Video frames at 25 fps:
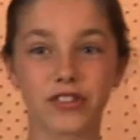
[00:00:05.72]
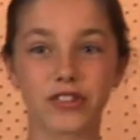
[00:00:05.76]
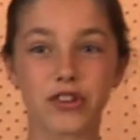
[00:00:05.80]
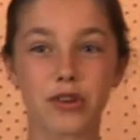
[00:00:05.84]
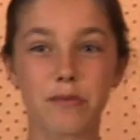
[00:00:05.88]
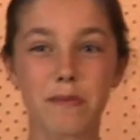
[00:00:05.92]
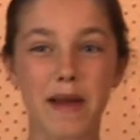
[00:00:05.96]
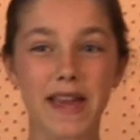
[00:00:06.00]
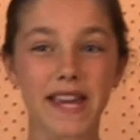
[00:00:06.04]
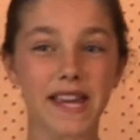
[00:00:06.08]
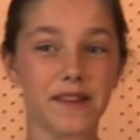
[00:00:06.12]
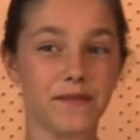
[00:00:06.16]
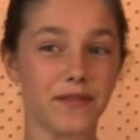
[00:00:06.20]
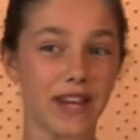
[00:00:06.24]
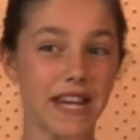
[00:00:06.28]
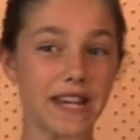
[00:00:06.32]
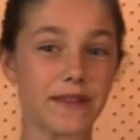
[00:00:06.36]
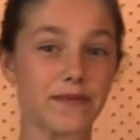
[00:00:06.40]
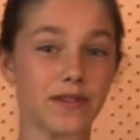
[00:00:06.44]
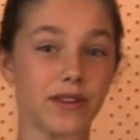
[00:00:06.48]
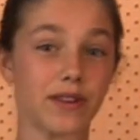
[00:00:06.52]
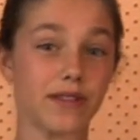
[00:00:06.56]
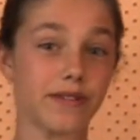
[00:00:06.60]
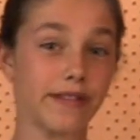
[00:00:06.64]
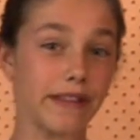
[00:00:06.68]
You may have
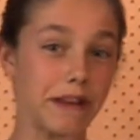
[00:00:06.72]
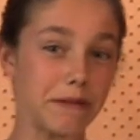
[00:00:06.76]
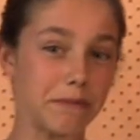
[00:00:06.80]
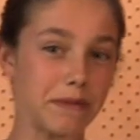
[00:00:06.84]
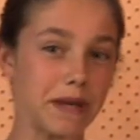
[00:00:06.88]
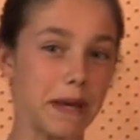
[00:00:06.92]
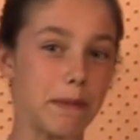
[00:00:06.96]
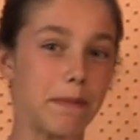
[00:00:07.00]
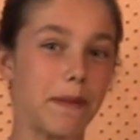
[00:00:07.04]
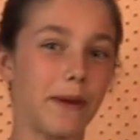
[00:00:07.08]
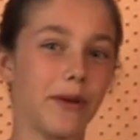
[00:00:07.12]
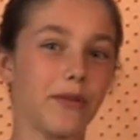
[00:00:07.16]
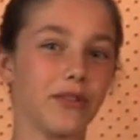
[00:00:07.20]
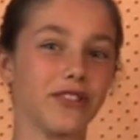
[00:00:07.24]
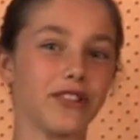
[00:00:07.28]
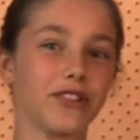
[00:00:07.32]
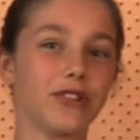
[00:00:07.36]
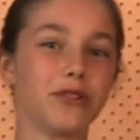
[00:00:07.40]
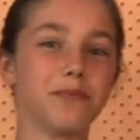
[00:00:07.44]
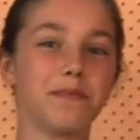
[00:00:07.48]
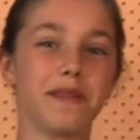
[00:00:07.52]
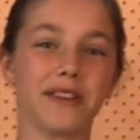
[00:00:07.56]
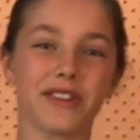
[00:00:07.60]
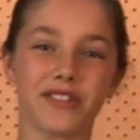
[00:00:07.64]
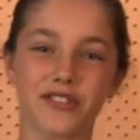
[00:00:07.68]
even seen me appear on
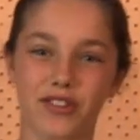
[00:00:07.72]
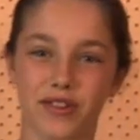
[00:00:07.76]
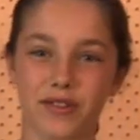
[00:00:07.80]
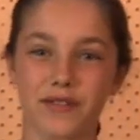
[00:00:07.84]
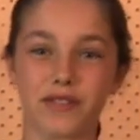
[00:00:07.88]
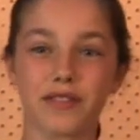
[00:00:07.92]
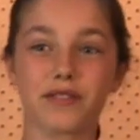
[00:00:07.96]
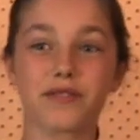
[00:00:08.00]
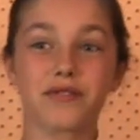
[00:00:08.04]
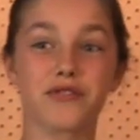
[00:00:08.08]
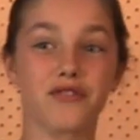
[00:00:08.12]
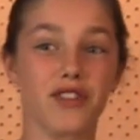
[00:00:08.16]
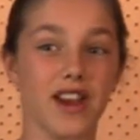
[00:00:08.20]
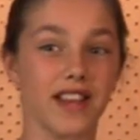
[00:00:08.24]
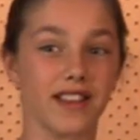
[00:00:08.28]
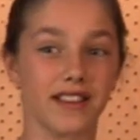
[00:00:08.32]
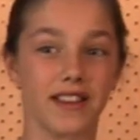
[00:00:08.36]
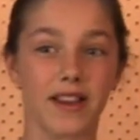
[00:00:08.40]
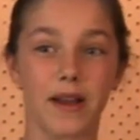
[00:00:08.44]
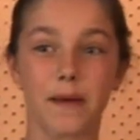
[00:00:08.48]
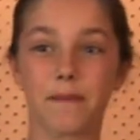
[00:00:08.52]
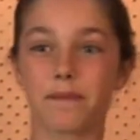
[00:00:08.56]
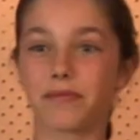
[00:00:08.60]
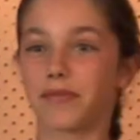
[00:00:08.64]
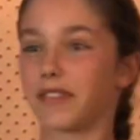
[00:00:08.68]
Little Big Shots
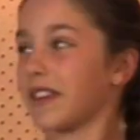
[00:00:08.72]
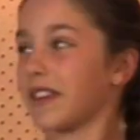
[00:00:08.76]
Australia.